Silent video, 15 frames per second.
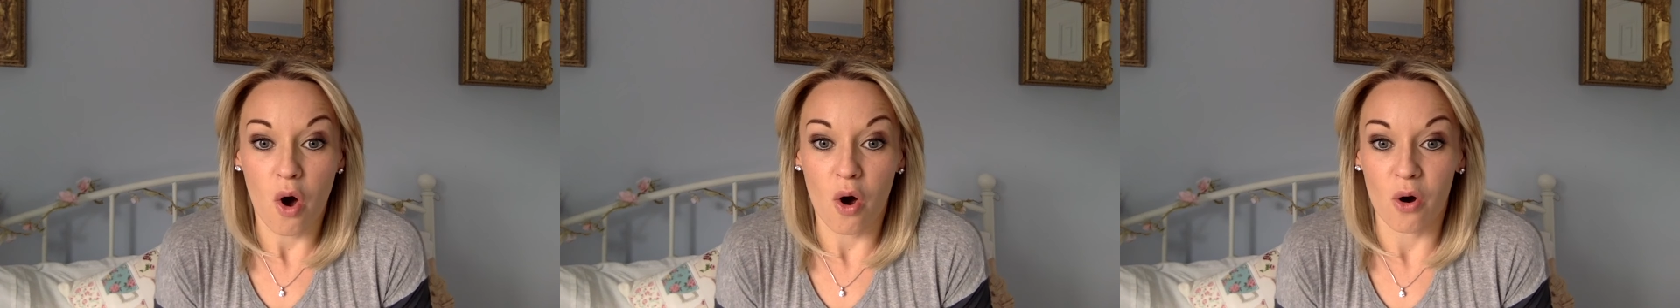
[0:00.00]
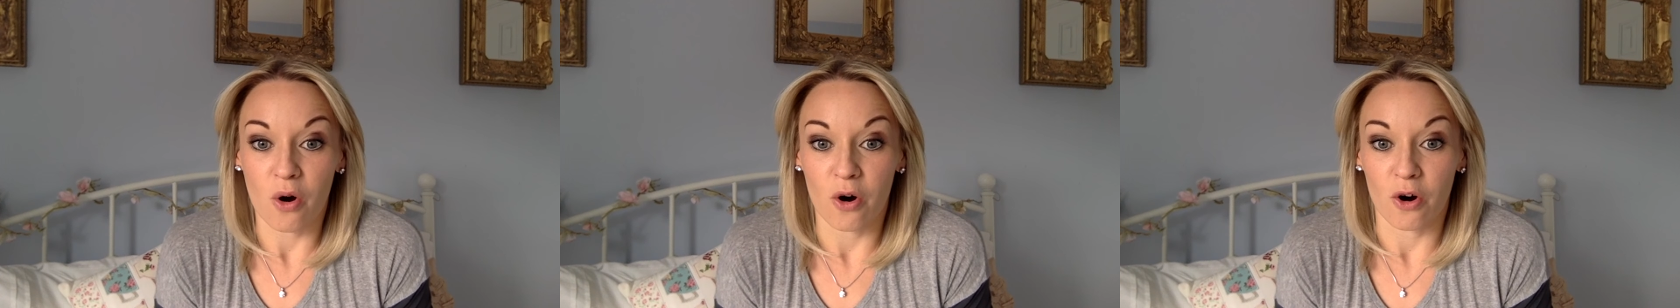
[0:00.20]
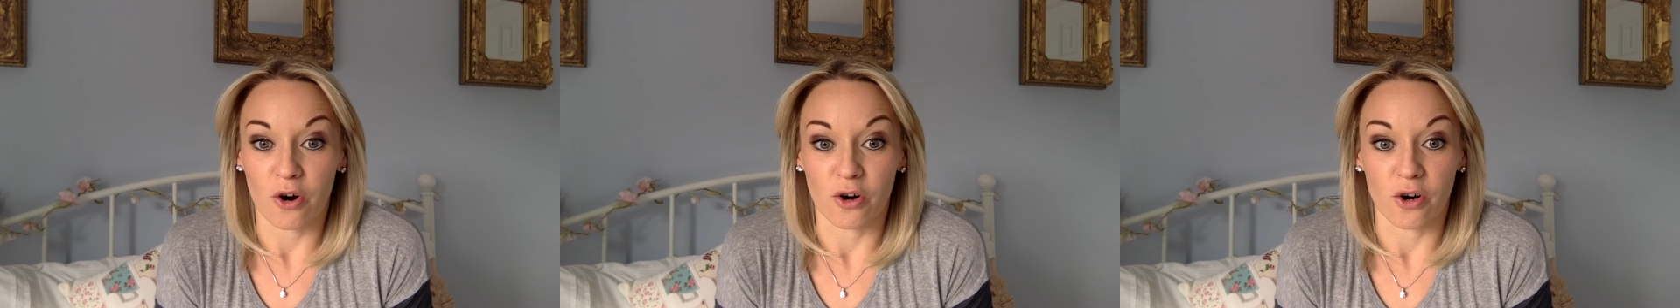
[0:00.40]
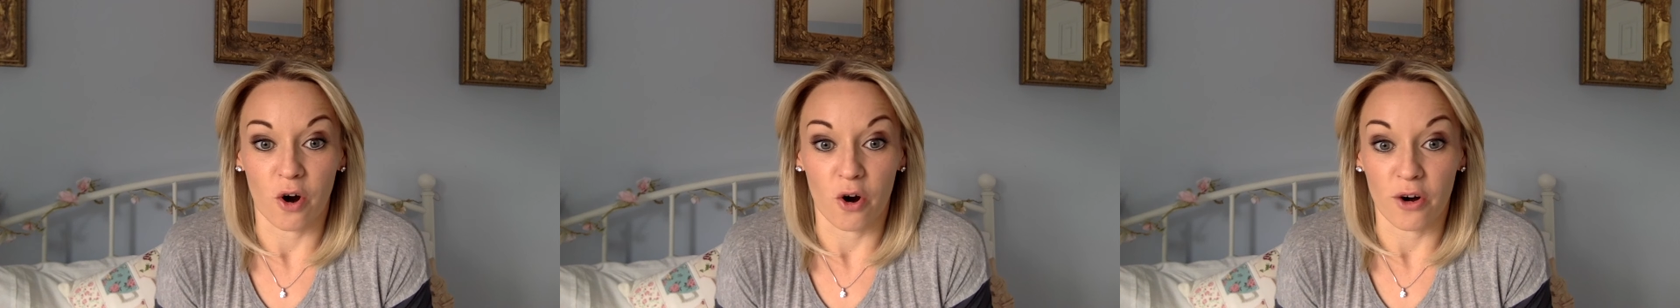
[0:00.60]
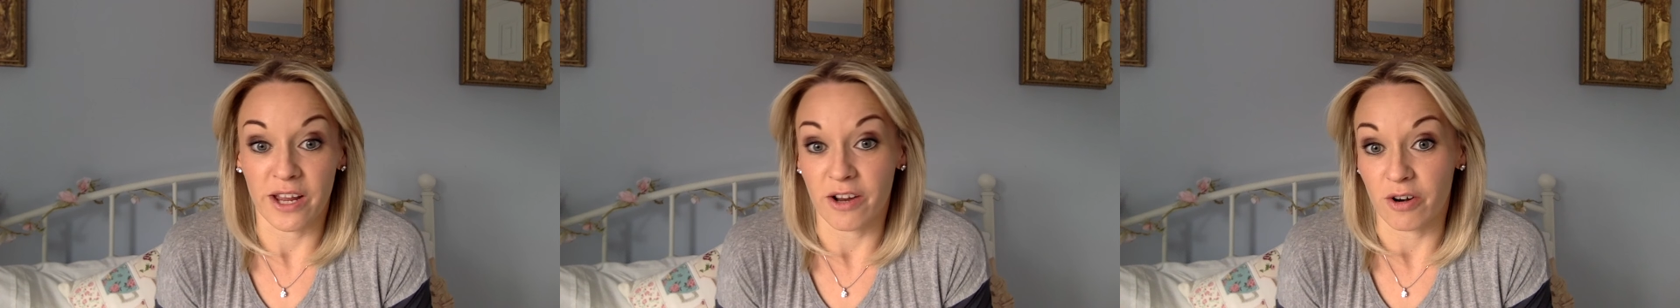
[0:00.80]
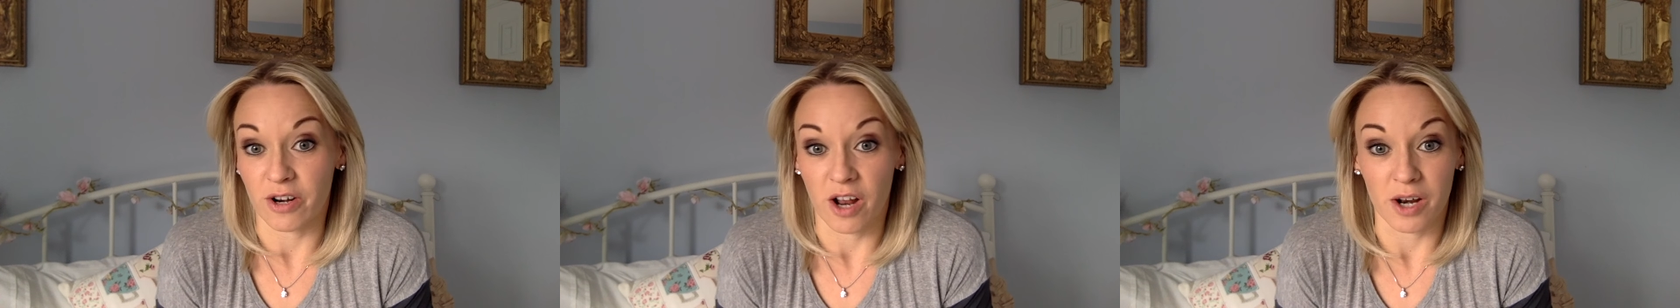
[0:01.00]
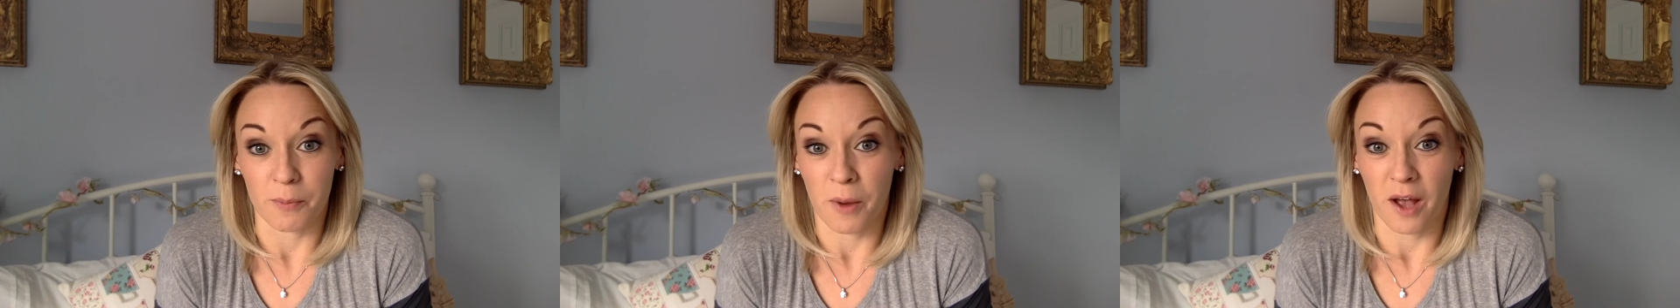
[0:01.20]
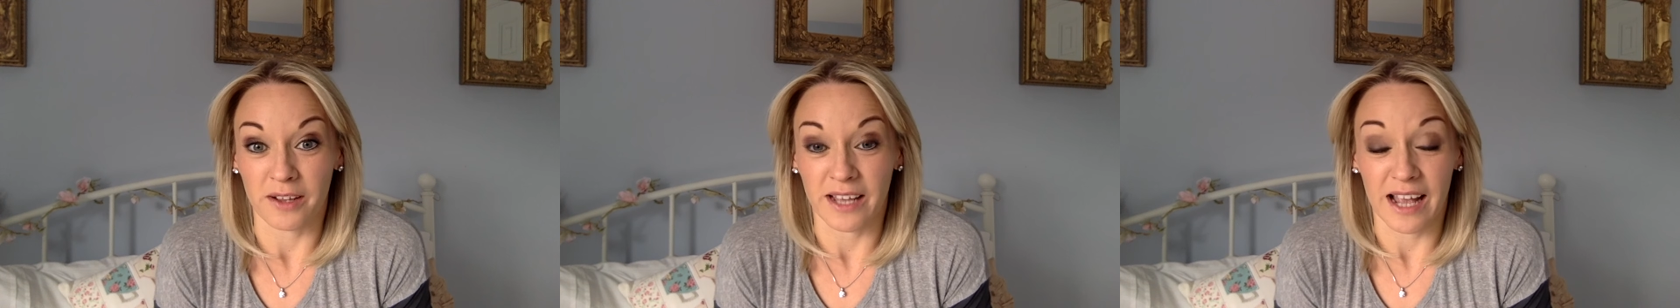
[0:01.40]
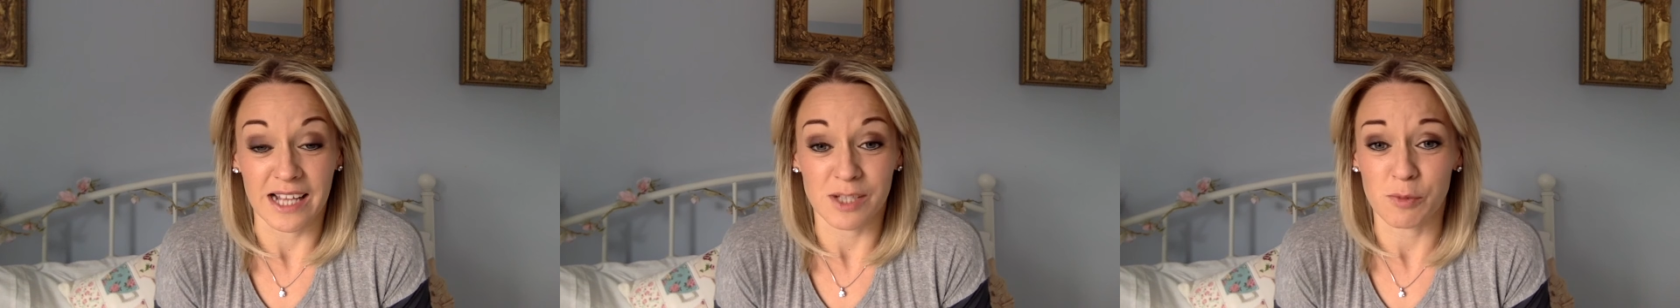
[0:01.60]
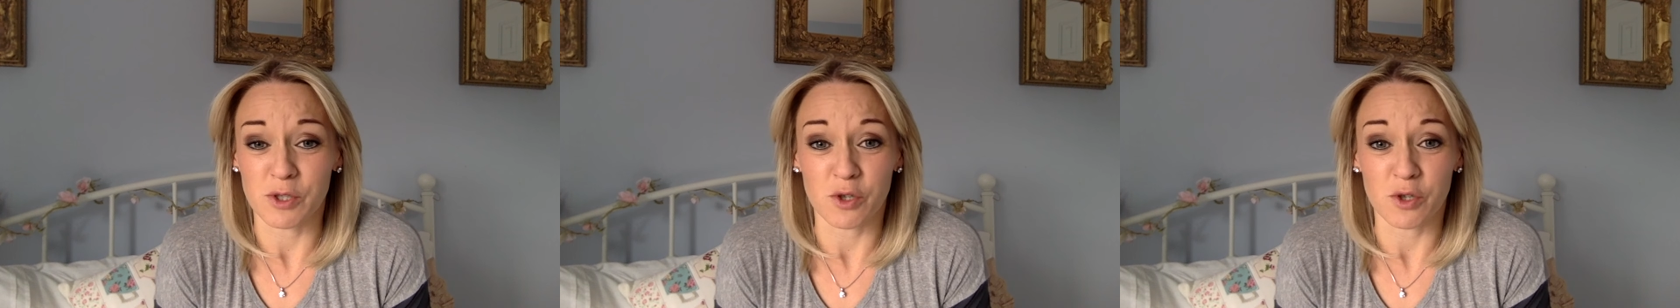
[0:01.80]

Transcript: or hear it on a podcast.